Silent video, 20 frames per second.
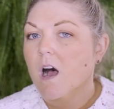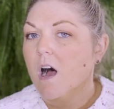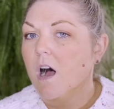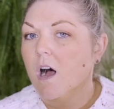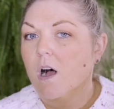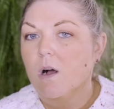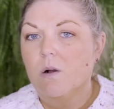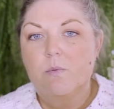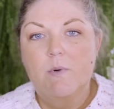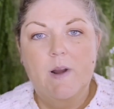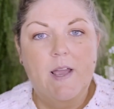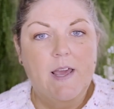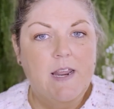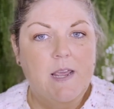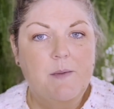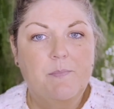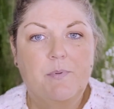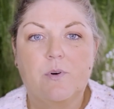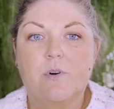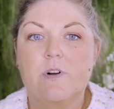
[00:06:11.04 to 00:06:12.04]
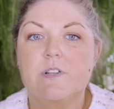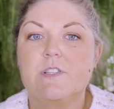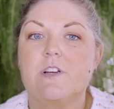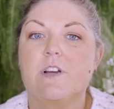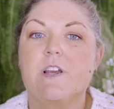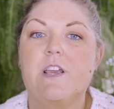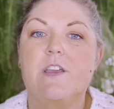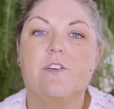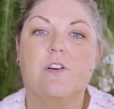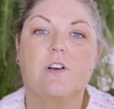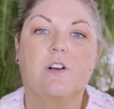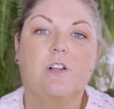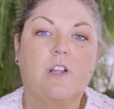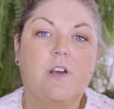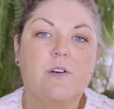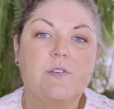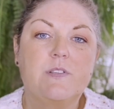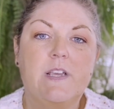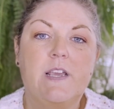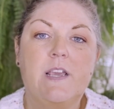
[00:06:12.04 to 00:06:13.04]
Already, ports are either
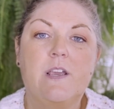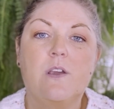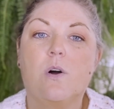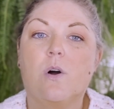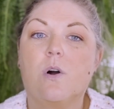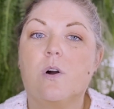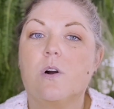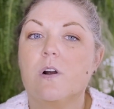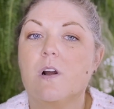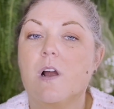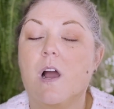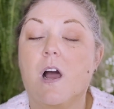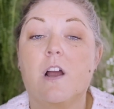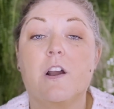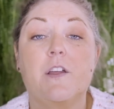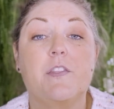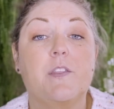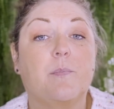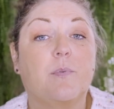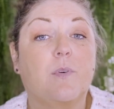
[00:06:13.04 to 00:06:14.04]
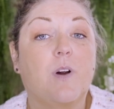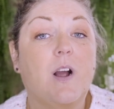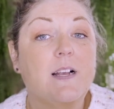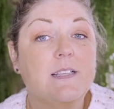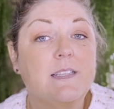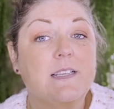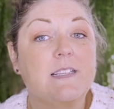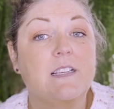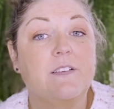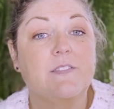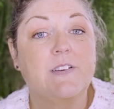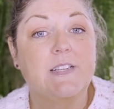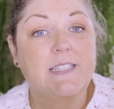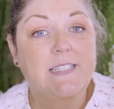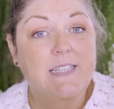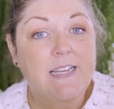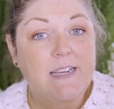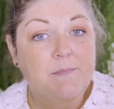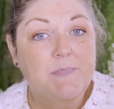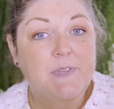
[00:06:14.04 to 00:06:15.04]
closing or are in the process of
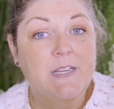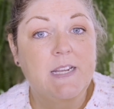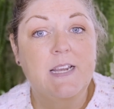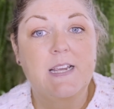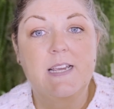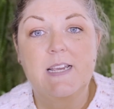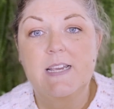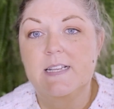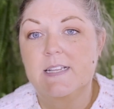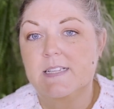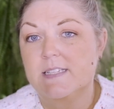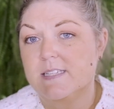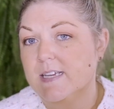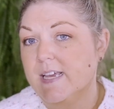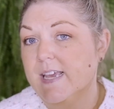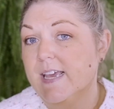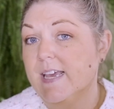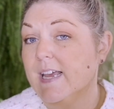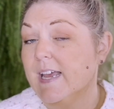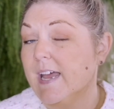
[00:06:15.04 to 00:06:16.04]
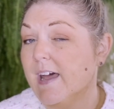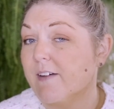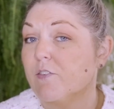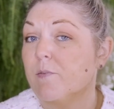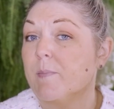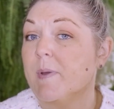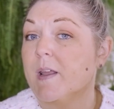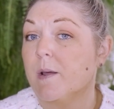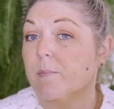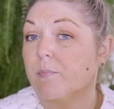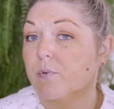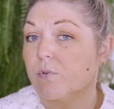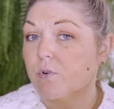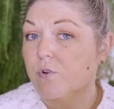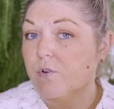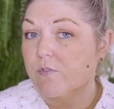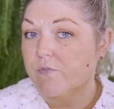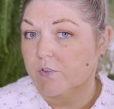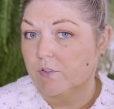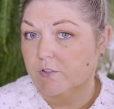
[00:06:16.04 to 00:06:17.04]
attempting to get government
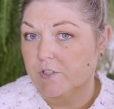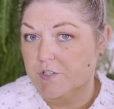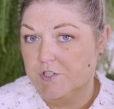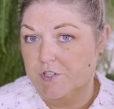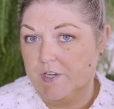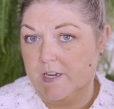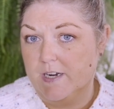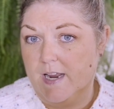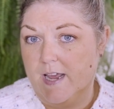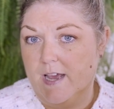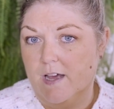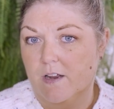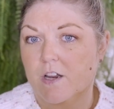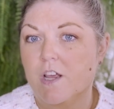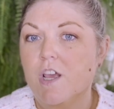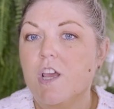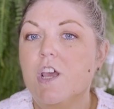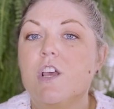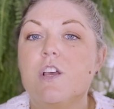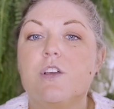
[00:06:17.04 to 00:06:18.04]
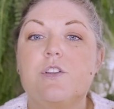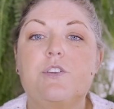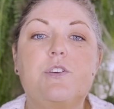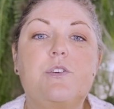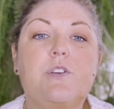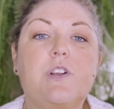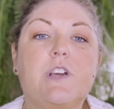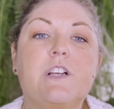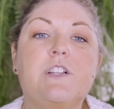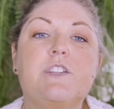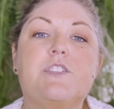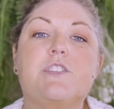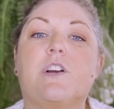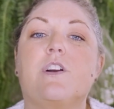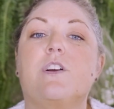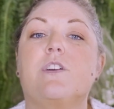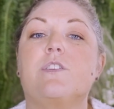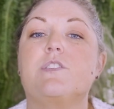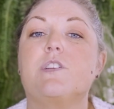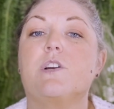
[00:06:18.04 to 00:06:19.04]
approval to shut down due to
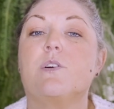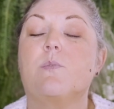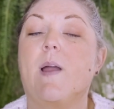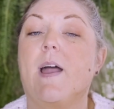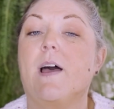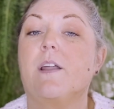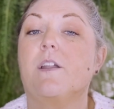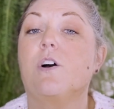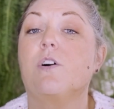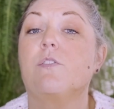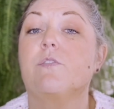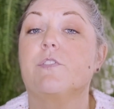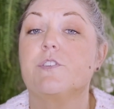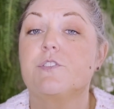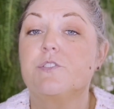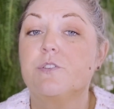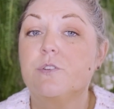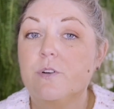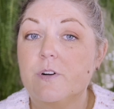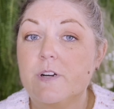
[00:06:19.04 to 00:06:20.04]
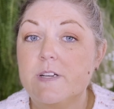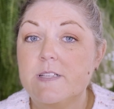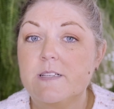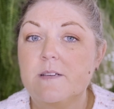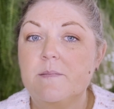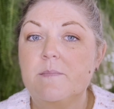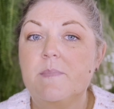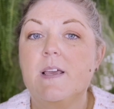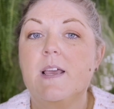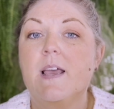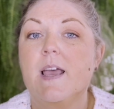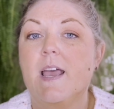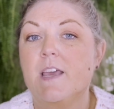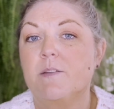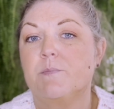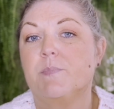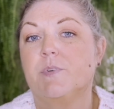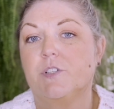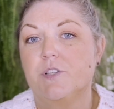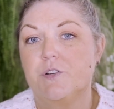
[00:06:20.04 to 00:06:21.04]
concerns around over-tourism
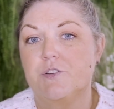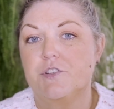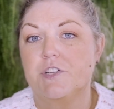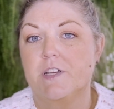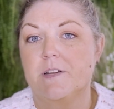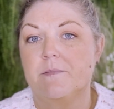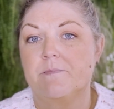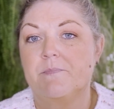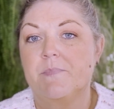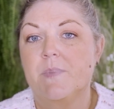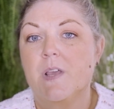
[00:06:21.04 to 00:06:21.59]
and pollution.